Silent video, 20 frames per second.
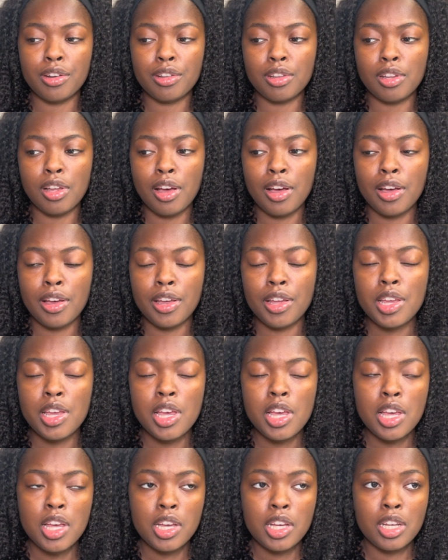a lot.
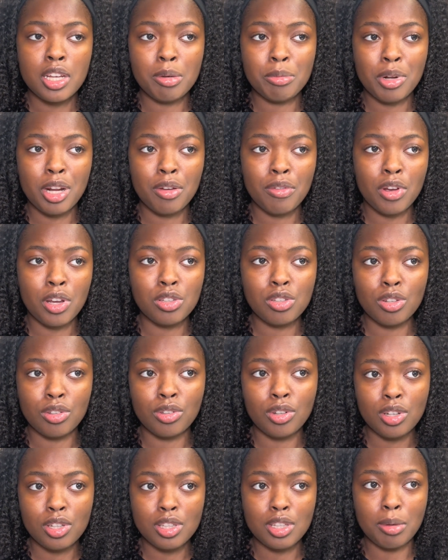And I've also
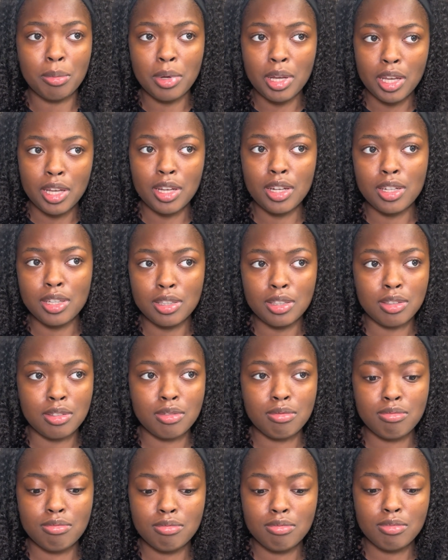noticed that my hair is
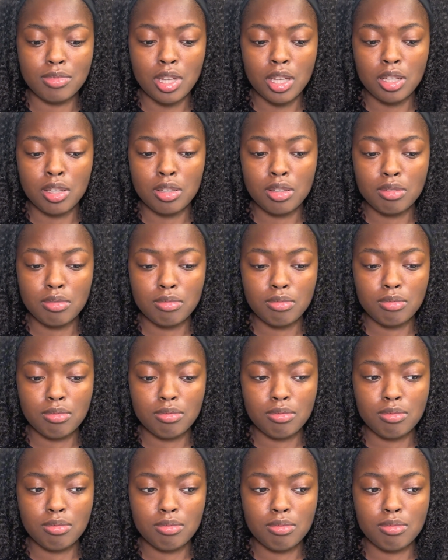like,
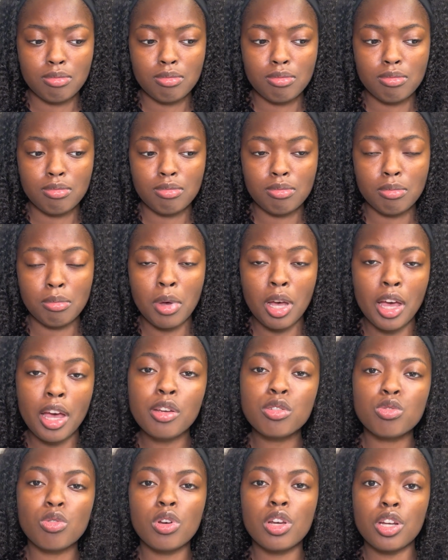my
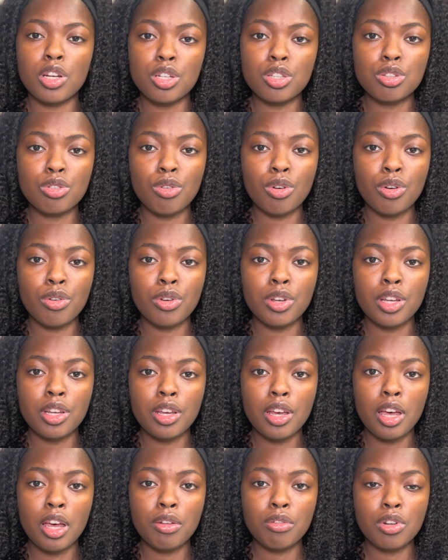actual hair is
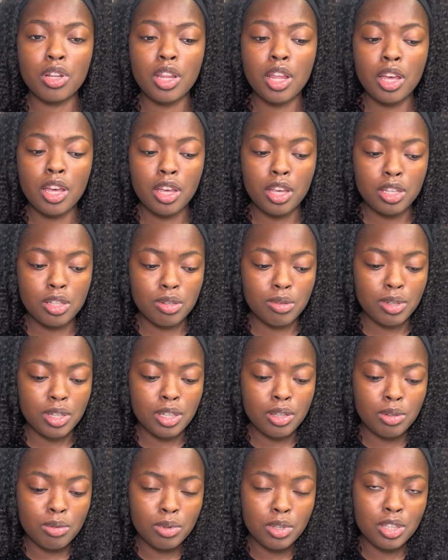growing after that as
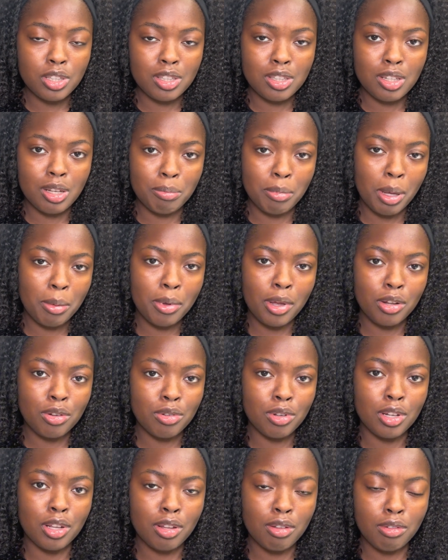well, which maybe I'll
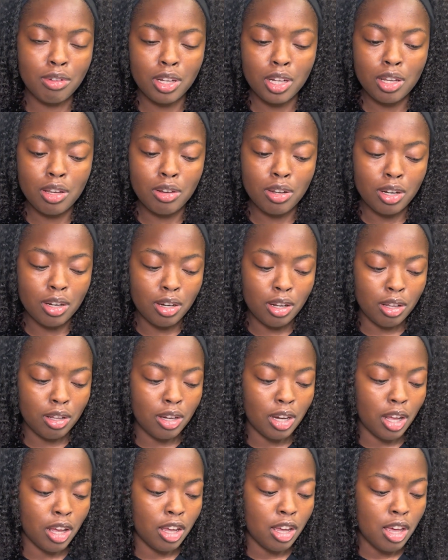do another video at another
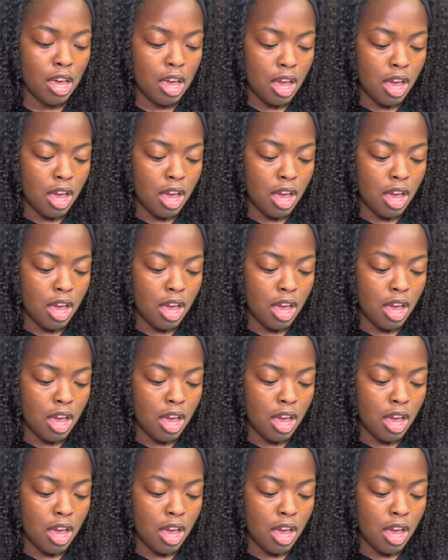day.